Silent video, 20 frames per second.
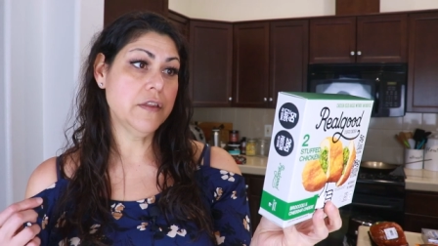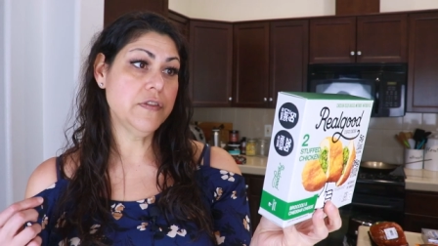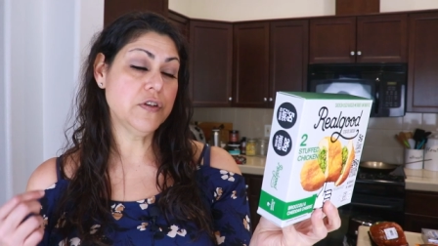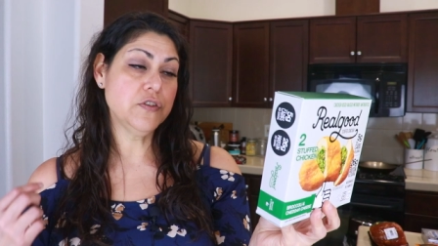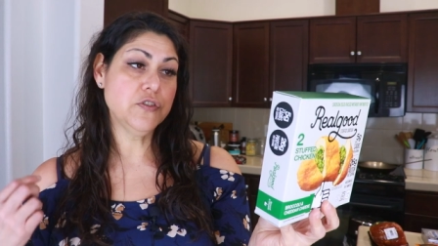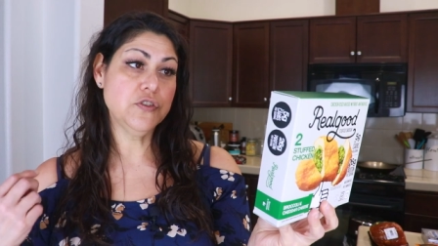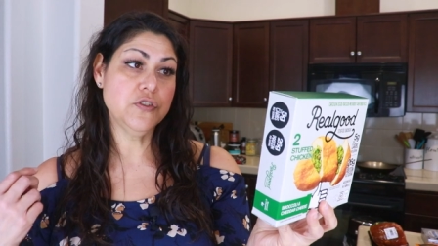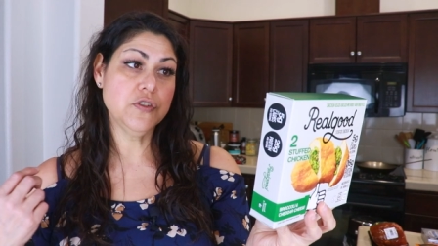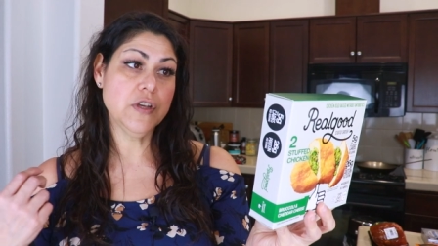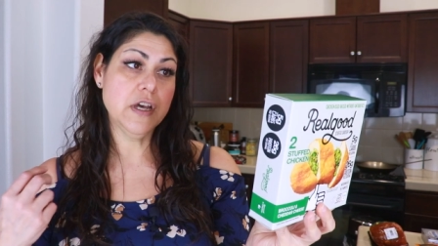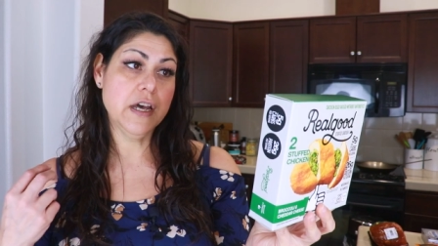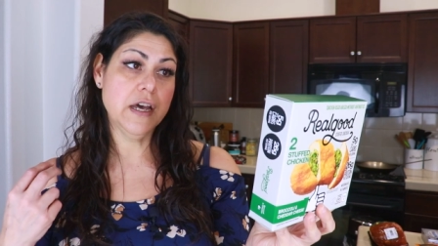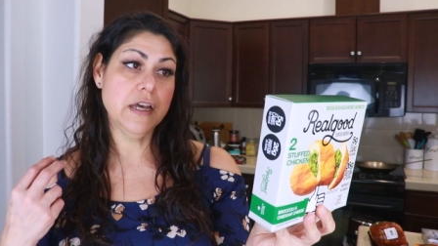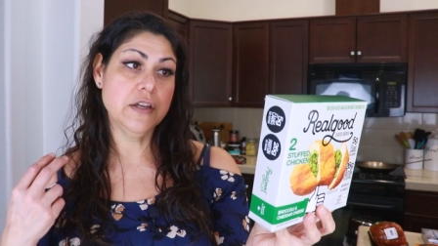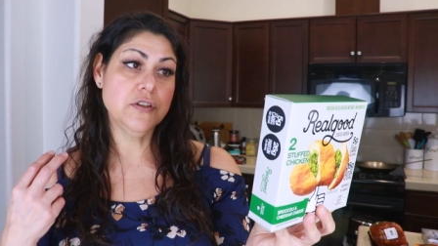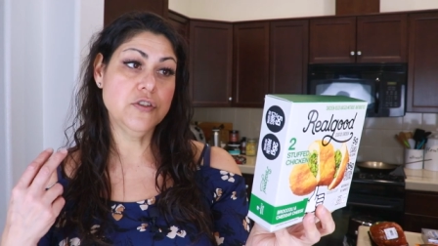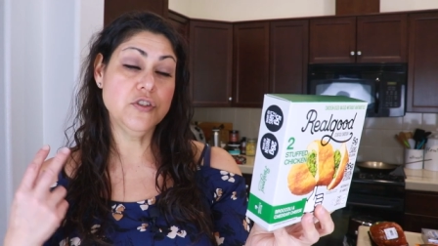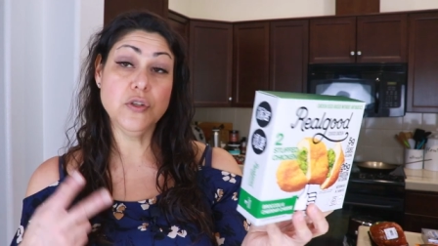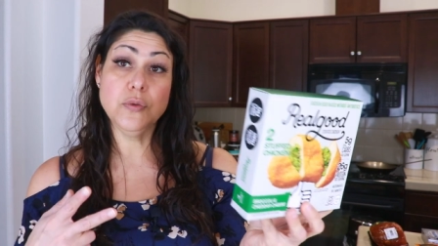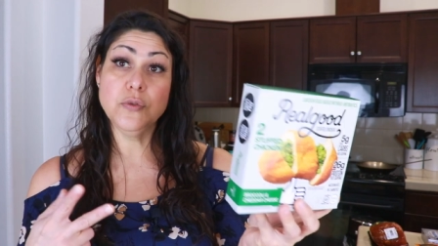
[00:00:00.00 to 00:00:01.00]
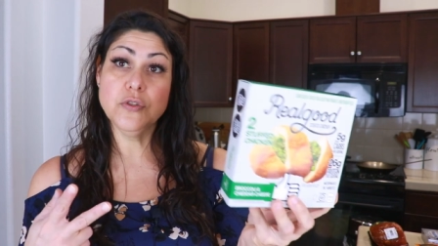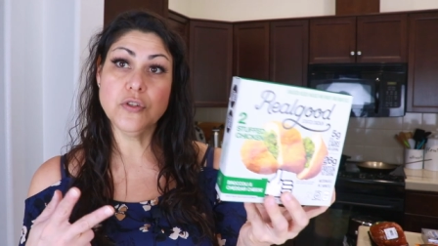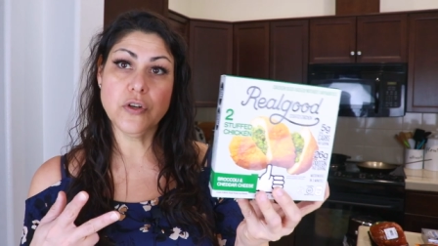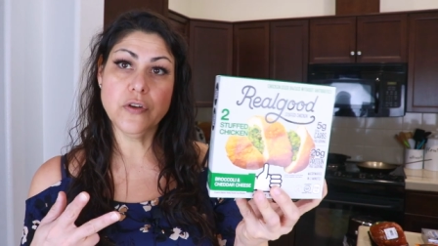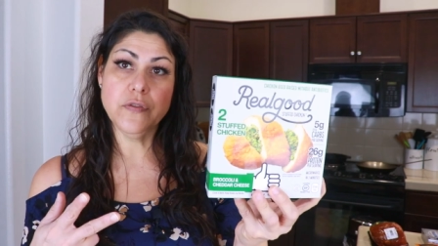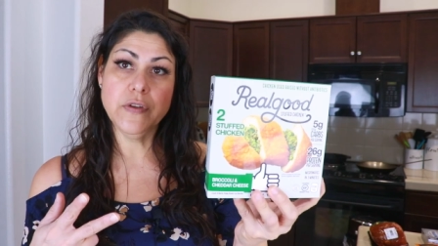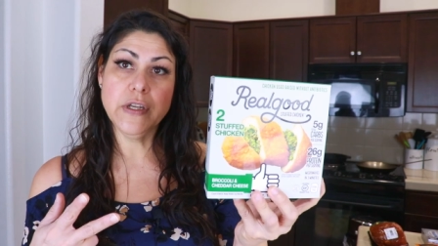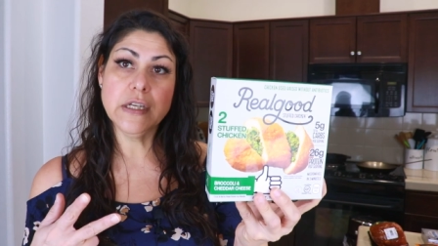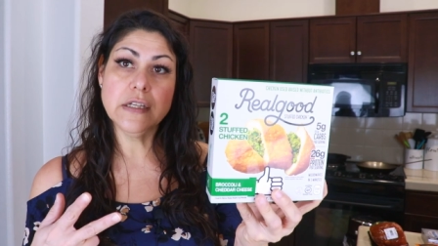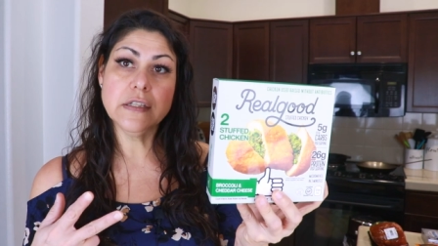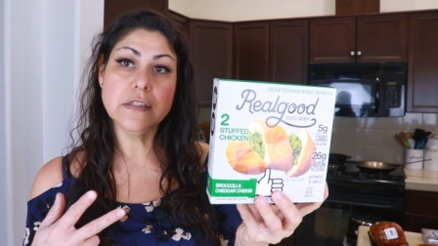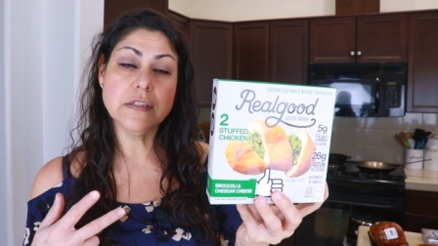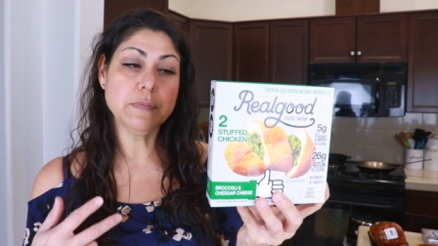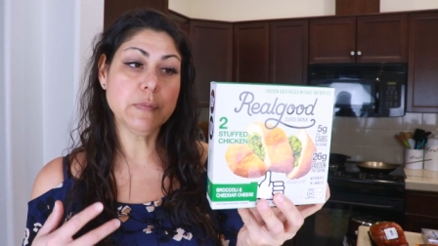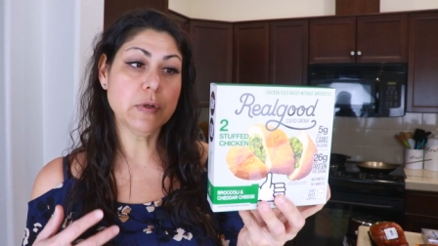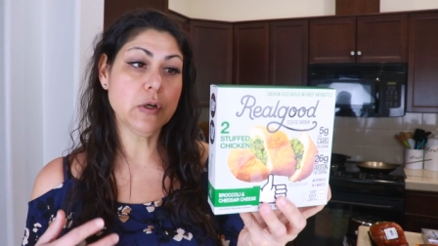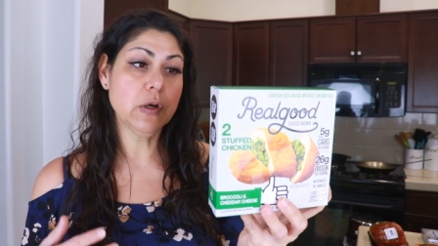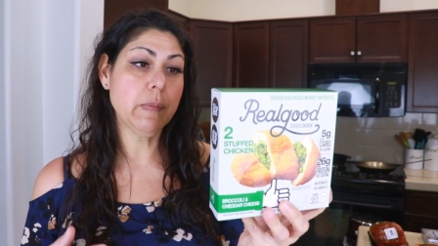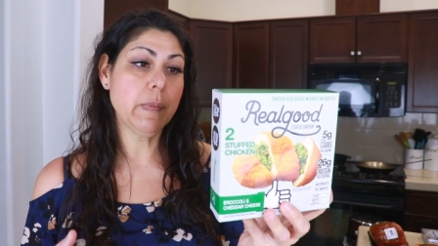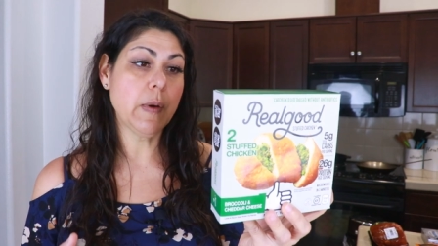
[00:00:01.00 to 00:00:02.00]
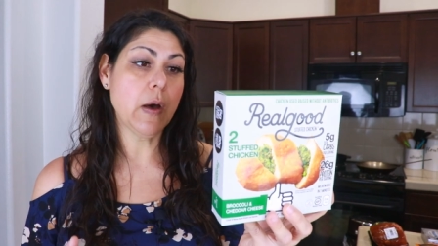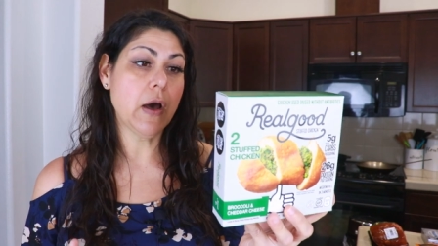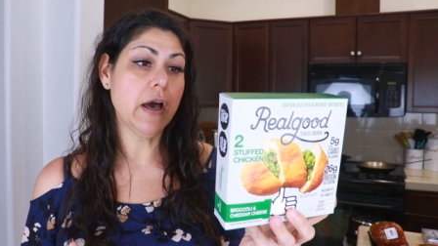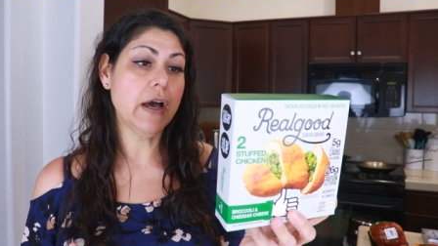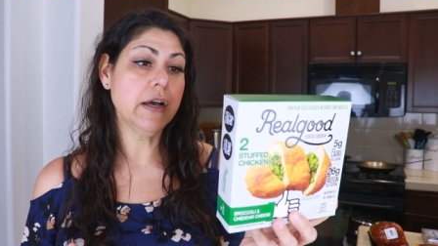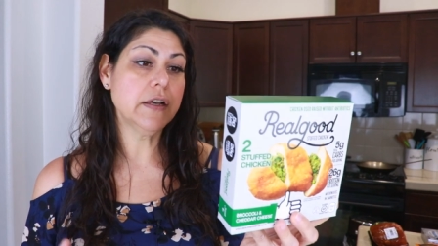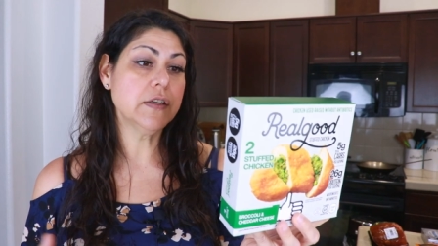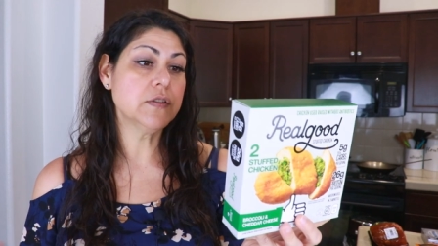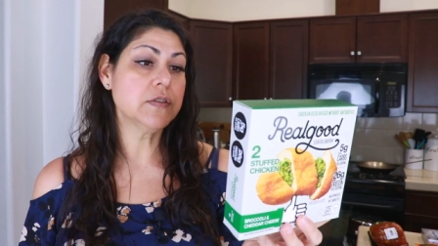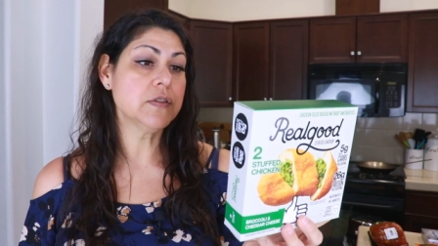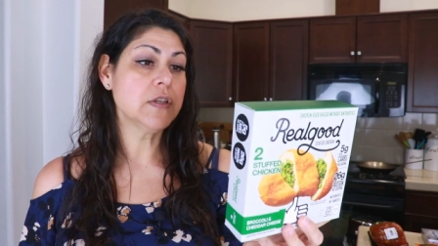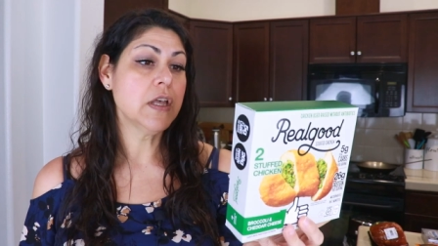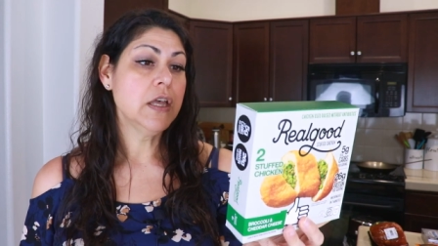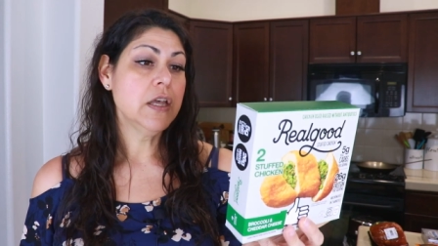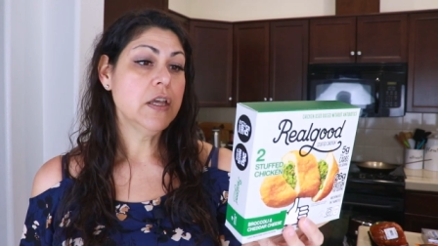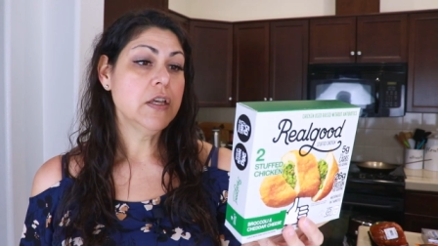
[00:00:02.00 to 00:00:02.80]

there's uh, two servings per box.